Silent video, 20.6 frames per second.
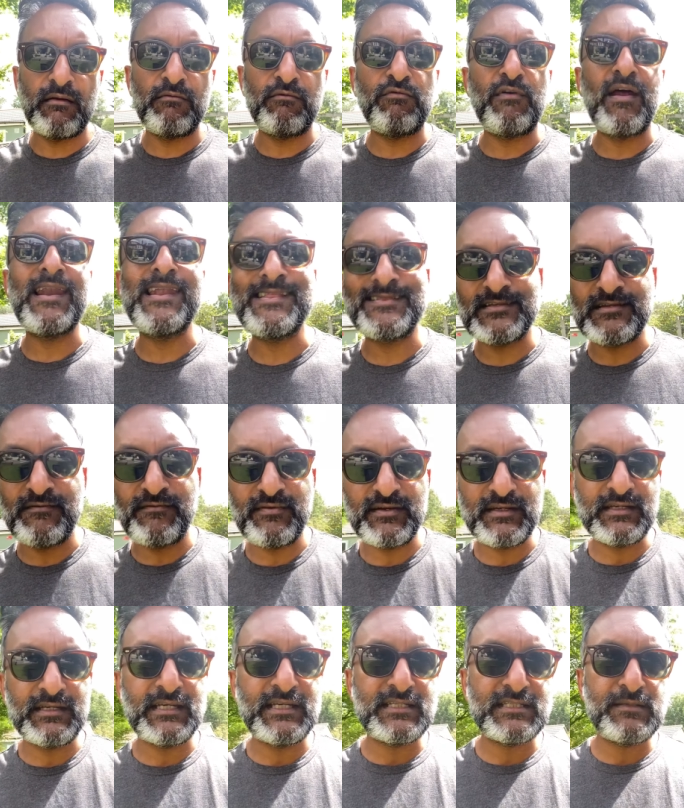
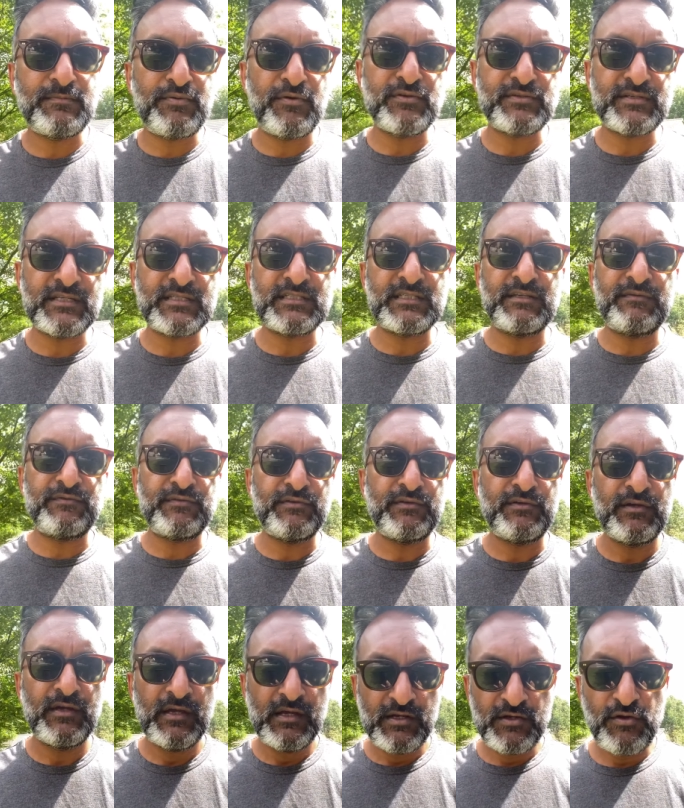relatively easy process if you
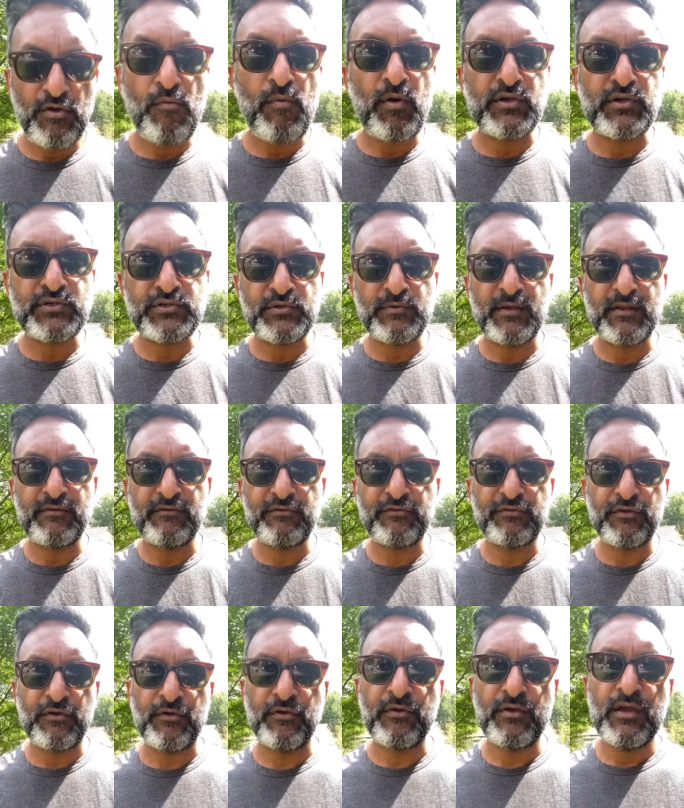know what you're doing.
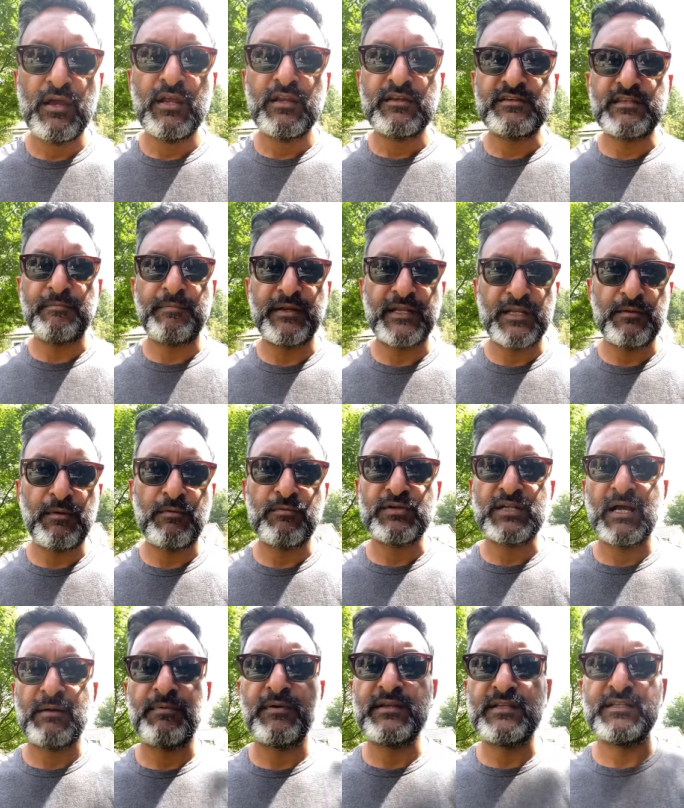So typically what would
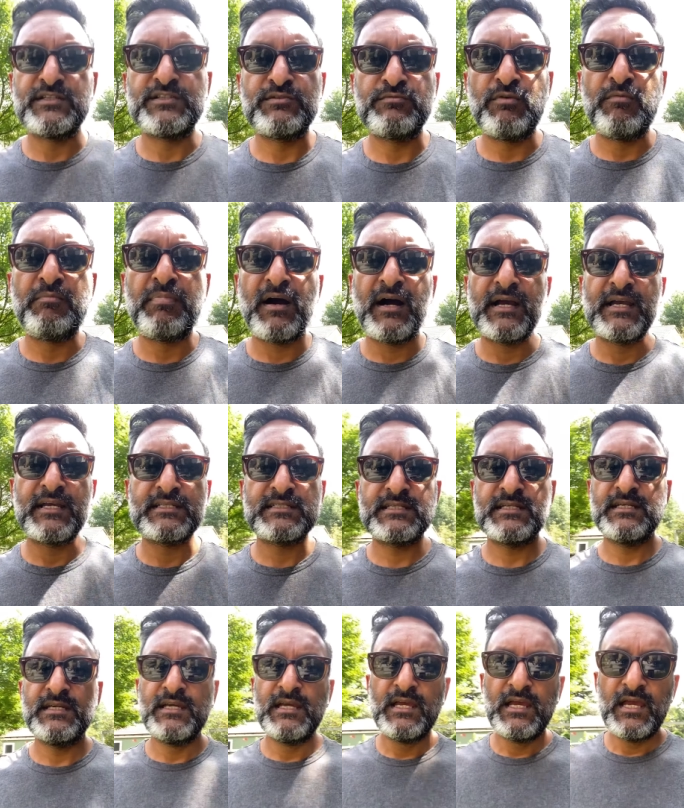happen is you will buy it
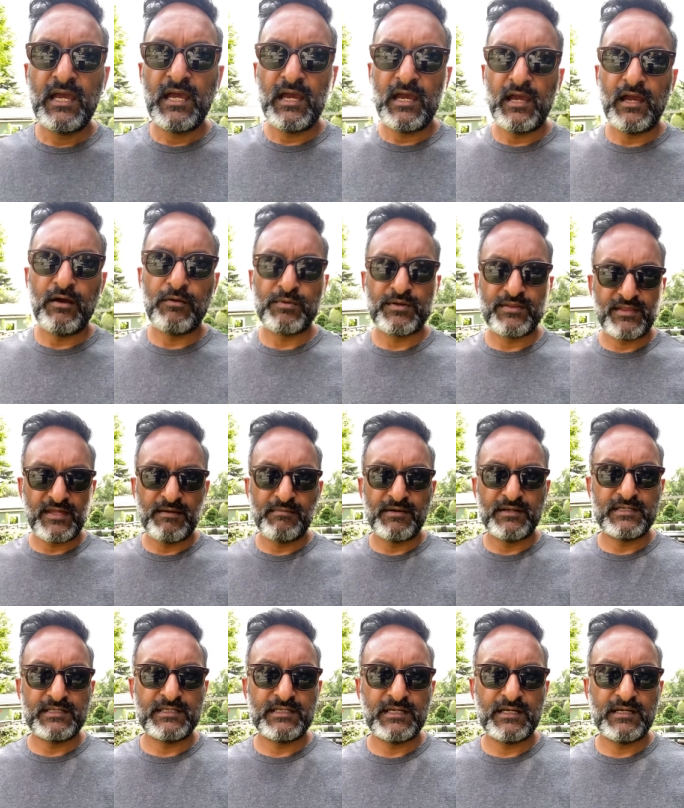uh, with their
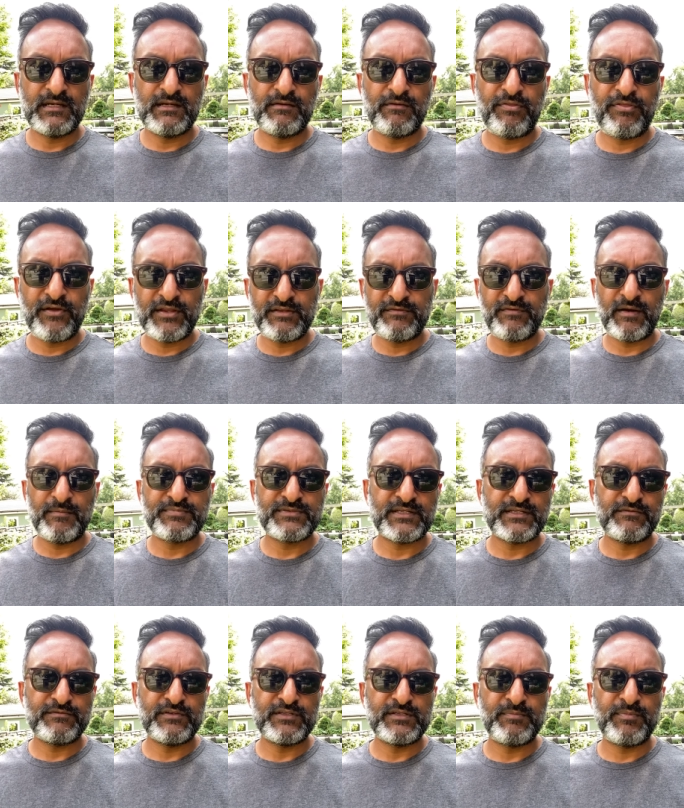money, 35%
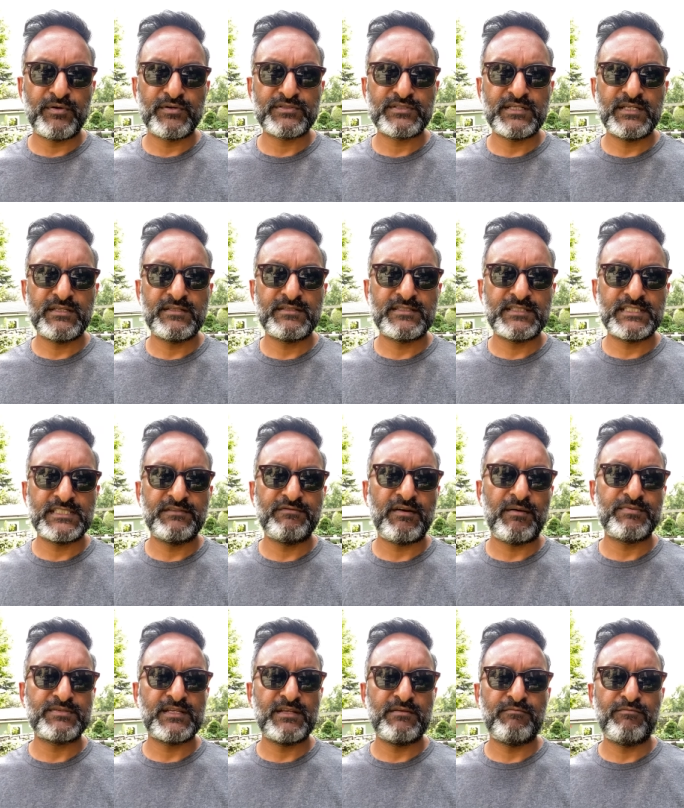of your deposit,
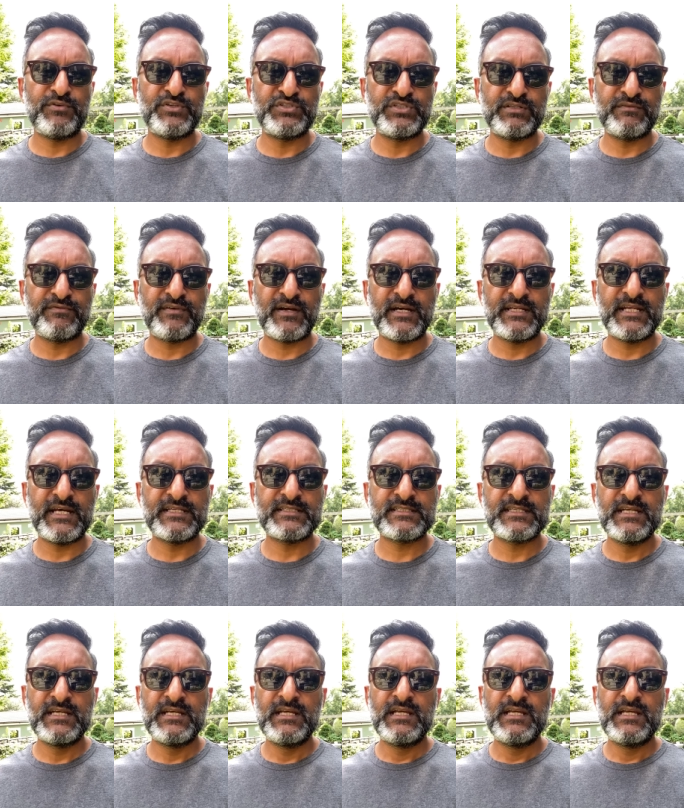65% bridging finance,